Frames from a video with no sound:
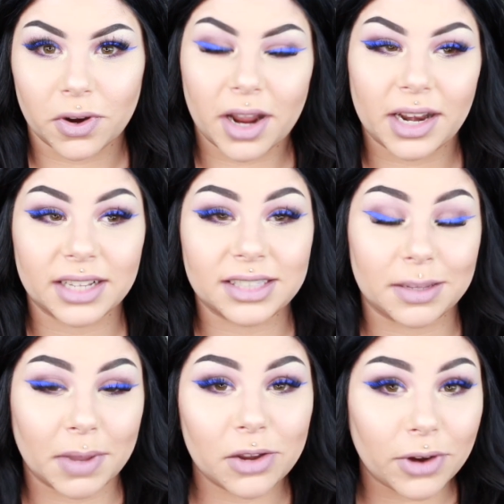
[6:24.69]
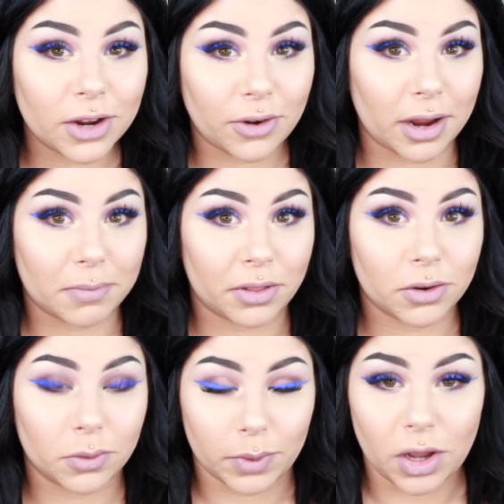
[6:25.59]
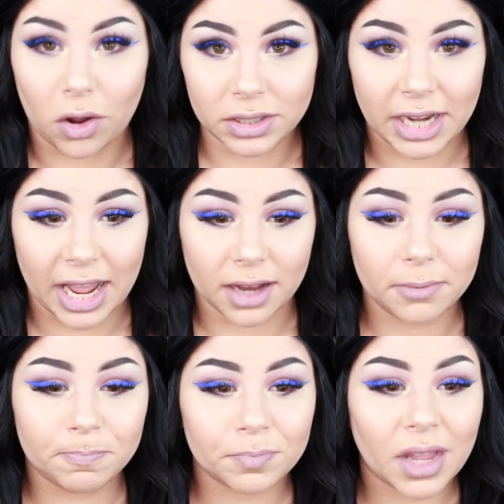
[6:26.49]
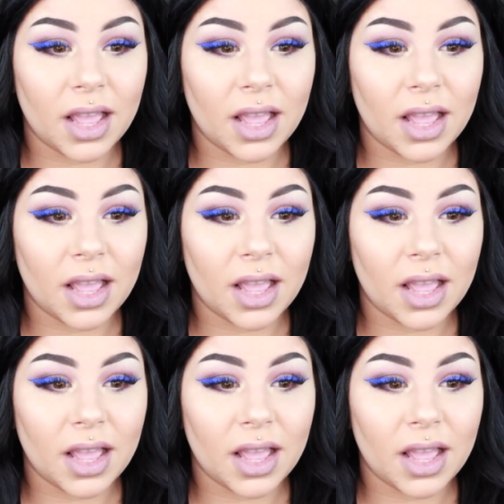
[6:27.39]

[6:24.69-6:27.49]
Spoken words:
and I see my great-grandmother, who we called Nan.